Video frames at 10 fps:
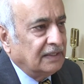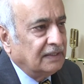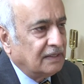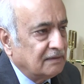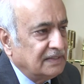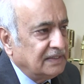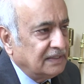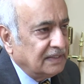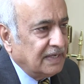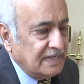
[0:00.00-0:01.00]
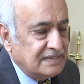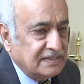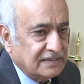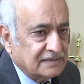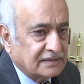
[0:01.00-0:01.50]
in early
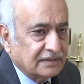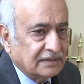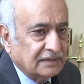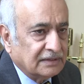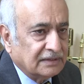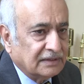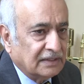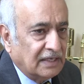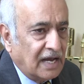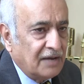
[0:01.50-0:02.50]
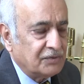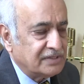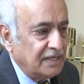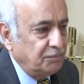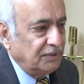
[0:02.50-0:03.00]
80s, I
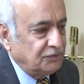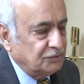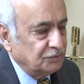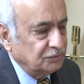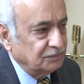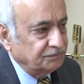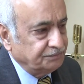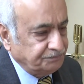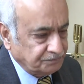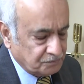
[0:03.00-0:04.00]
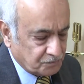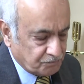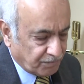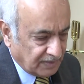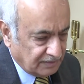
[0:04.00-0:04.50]
was able to
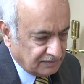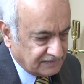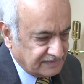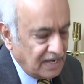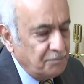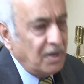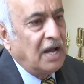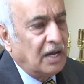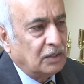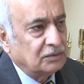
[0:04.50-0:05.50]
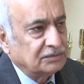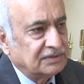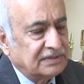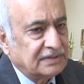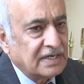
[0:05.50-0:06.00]
somehow
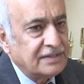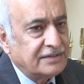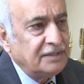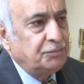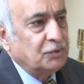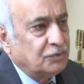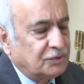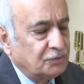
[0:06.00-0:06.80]
contribute